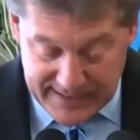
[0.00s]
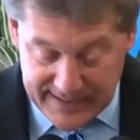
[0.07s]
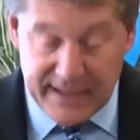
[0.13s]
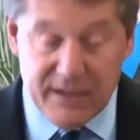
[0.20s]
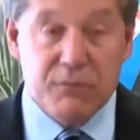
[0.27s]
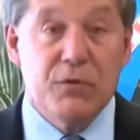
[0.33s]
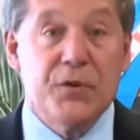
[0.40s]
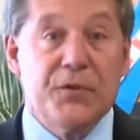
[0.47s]

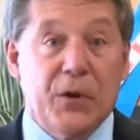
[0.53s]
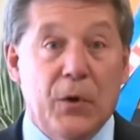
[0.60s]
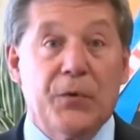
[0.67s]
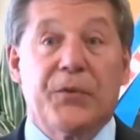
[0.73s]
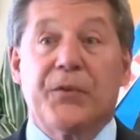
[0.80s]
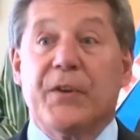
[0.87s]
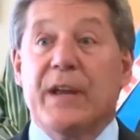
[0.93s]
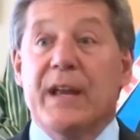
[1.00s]
it
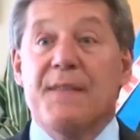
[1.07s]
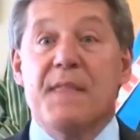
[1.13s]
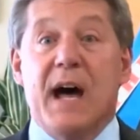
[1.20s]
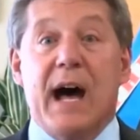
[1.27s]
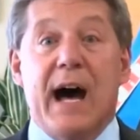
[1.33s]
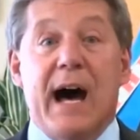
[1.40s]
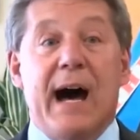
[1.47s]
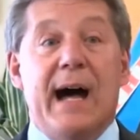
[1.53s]
results in the
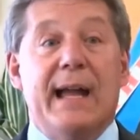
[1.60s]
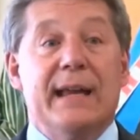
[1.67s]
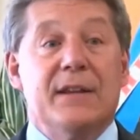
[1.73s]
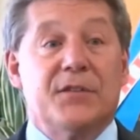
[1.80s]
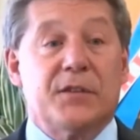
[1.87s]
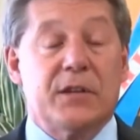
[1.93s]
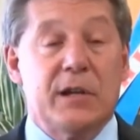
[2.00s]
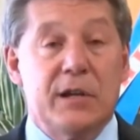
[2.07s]

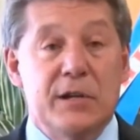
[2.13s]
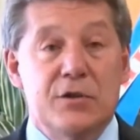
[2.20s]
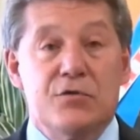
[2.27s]
highest